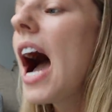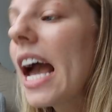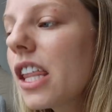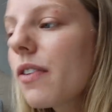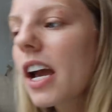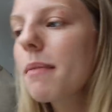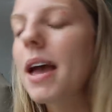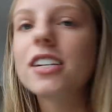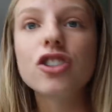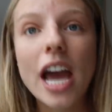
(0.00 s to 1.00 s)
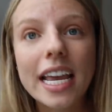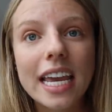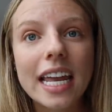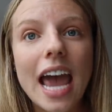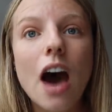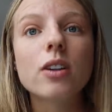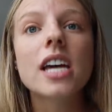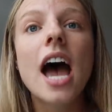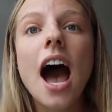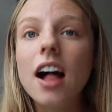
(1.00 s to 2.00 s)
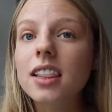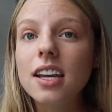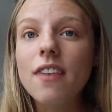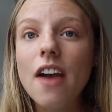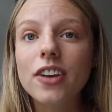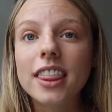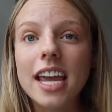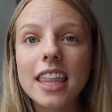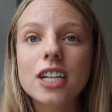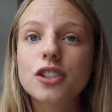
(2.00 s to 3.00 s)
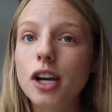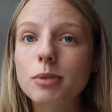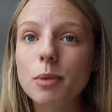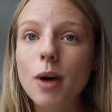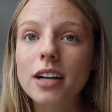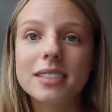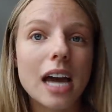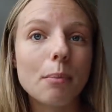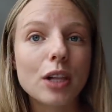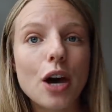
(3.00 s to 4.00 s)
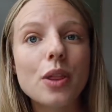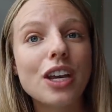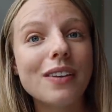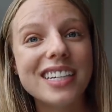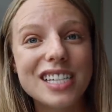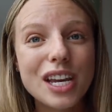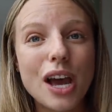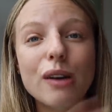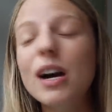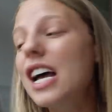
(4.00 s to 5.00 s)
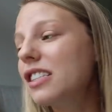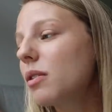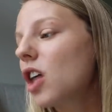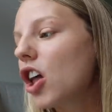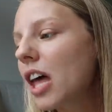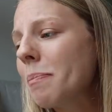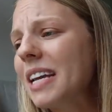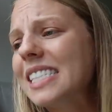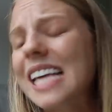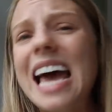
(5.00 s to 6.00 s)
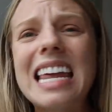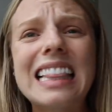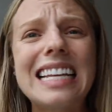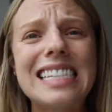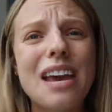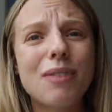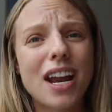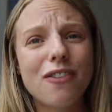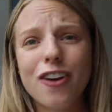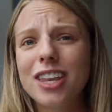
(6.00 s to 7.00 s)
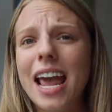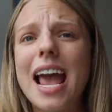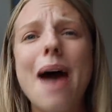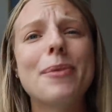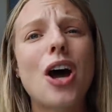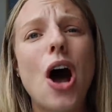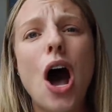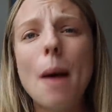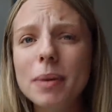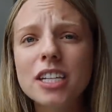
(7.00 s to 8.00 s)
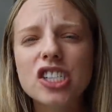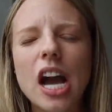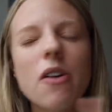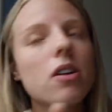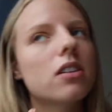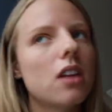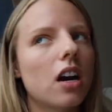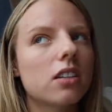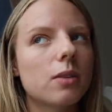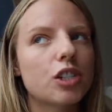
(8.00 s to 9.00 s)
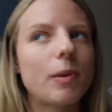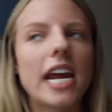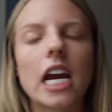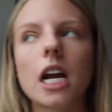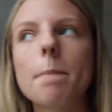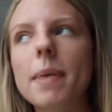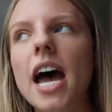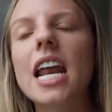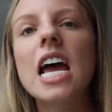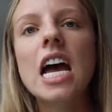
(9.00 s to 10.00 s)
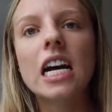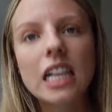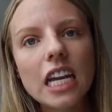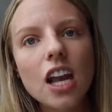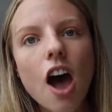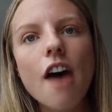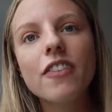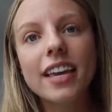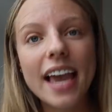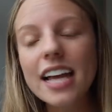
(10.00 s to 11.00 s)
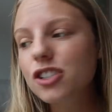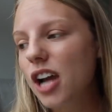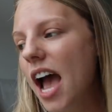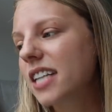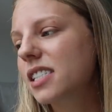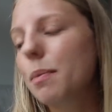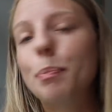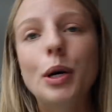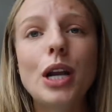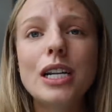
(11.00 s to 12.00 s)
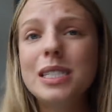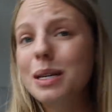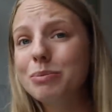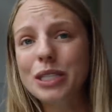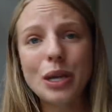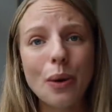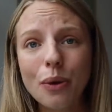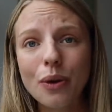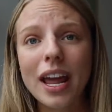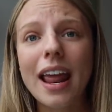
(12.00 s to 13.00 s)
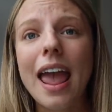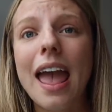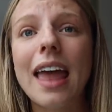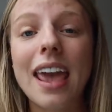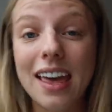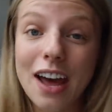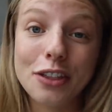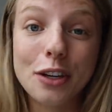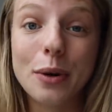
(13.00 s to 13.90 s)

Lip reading: highly recommend checking it out. I'll leave everything in the description box down below that you need to know. So with all that being said, let's get ready for the day. I'm gonna hop in the shower, not gonna wash my hair, but clean off, get dressed, put on some deodorant, and head out the